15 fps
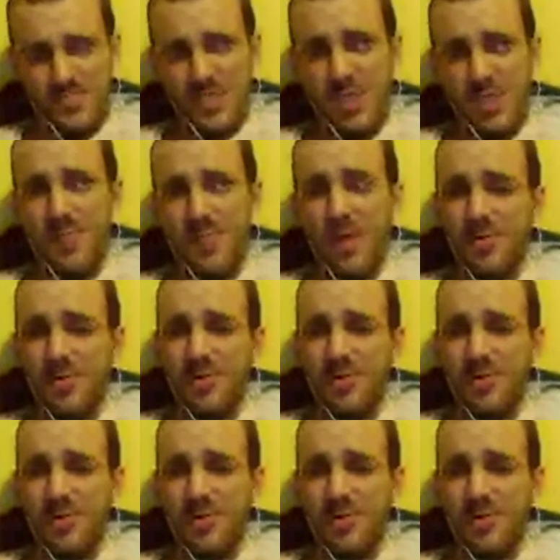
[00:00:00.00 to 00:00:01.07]
You both are going
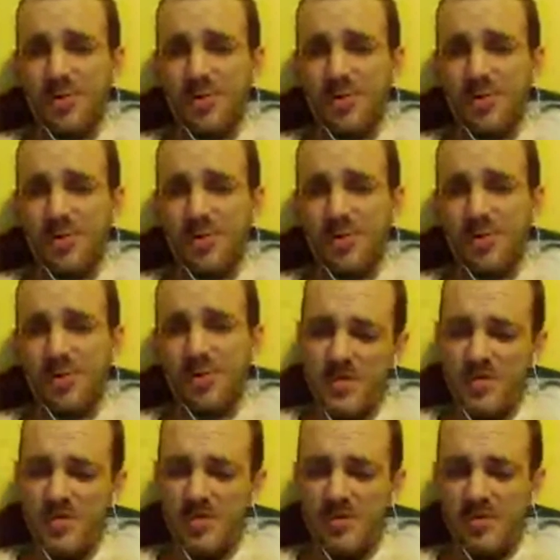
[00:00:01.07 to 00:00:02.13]
to need to know.
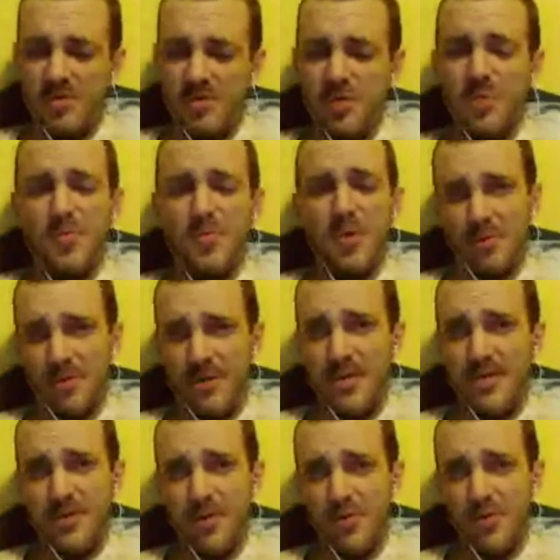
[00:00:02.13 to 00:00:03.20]
You both are
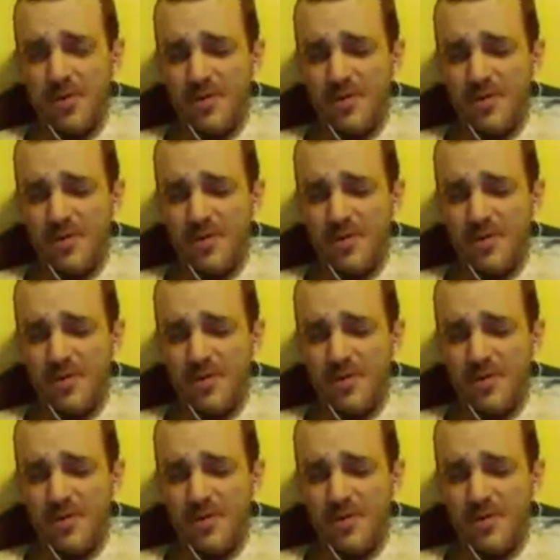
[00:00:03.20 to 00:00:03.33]
going to need